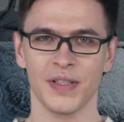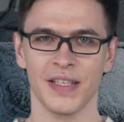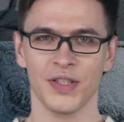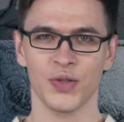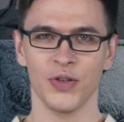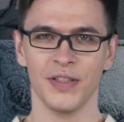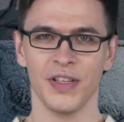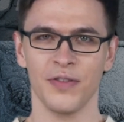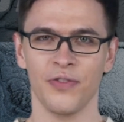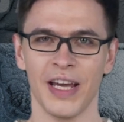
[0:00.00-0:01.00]
was
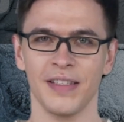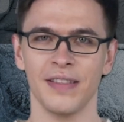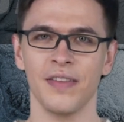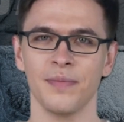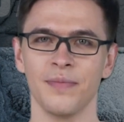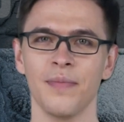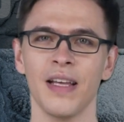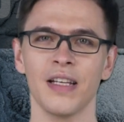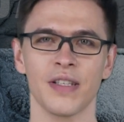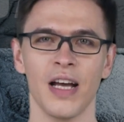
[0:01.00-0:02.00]
extremely frightened.
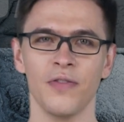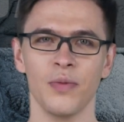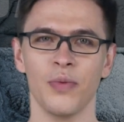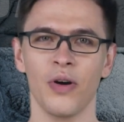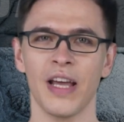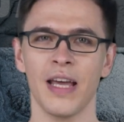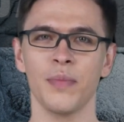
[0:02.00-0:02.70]
A scuffle broke out